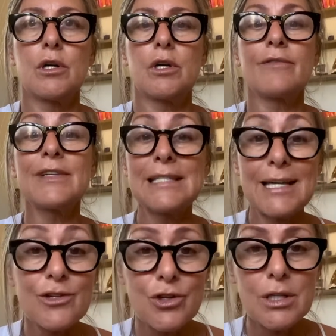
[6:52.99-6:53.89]

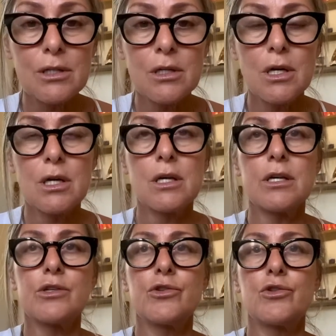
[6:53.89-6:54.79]
invitation
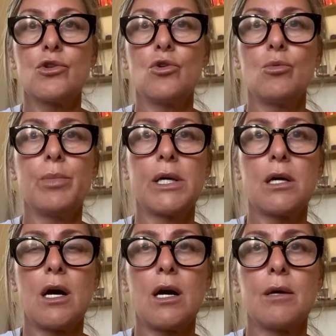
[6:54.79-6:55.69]
is to
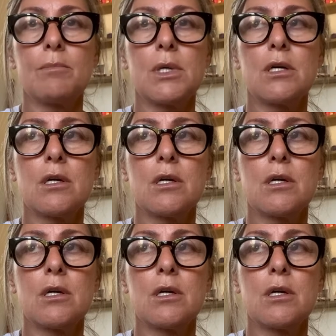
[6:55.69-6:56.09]
become